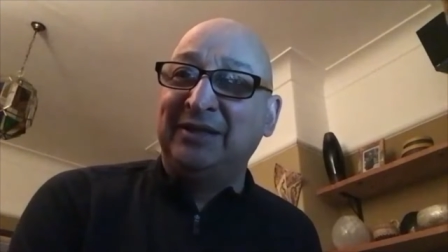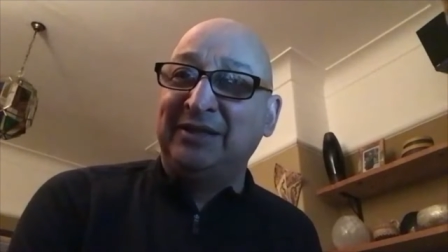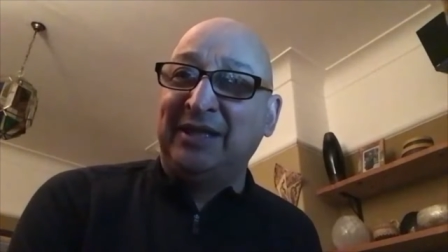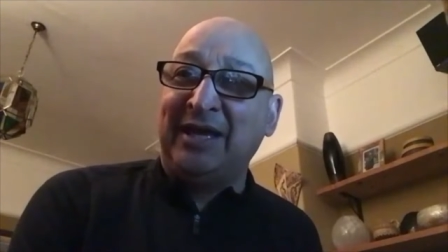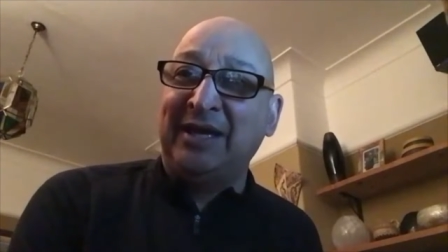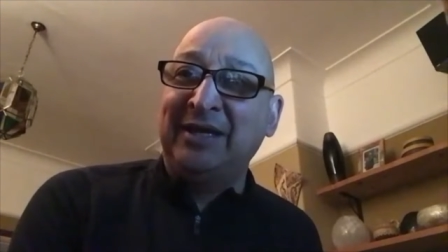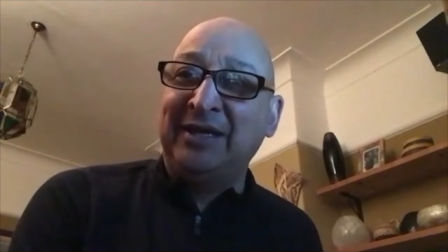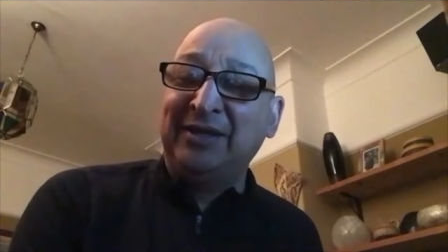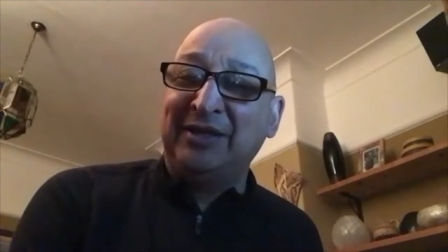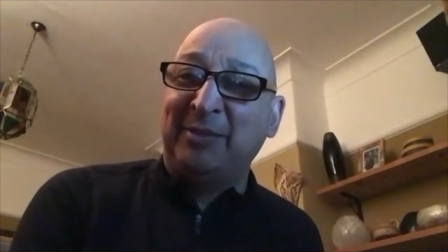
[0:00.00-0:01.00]
their
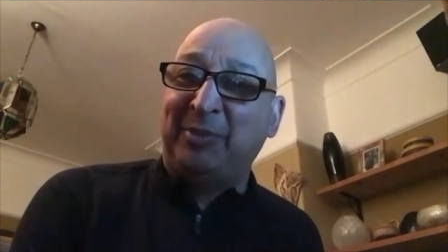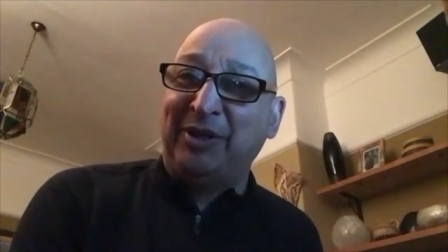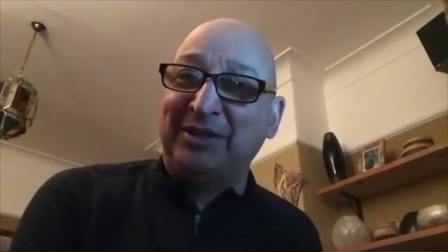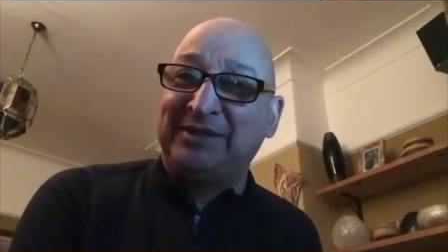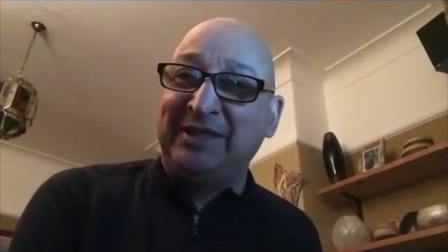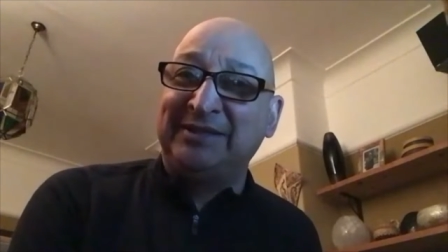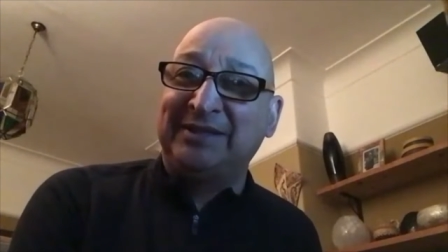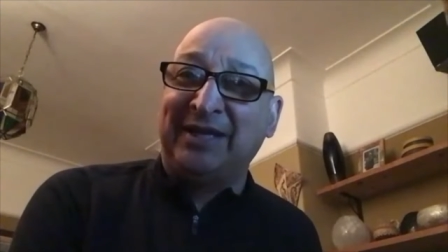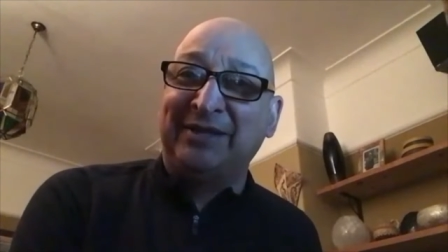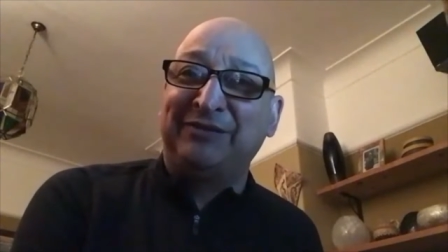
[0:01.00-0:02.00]
their policies
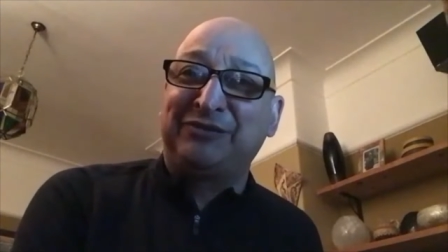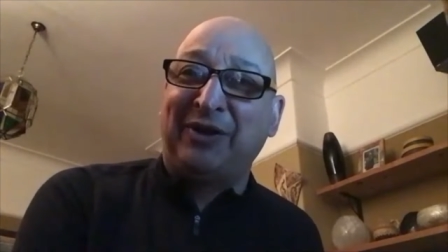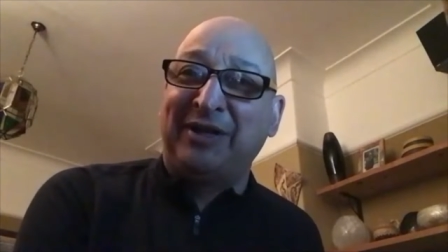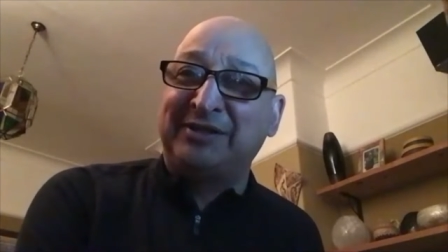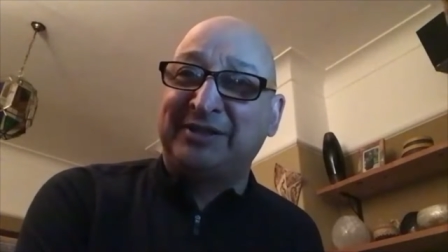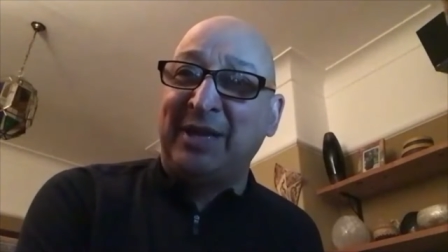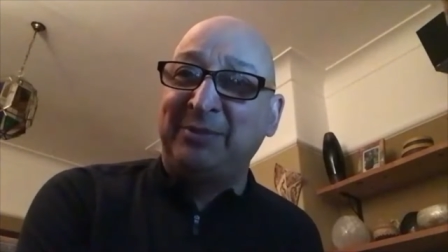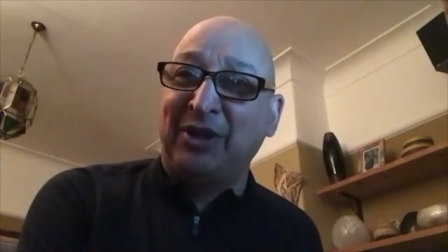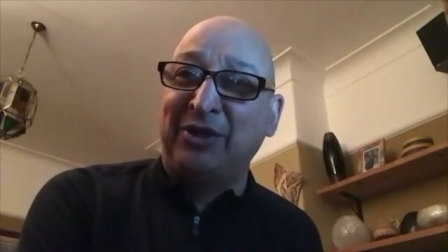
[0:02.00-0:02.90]
and of trying to scapegoat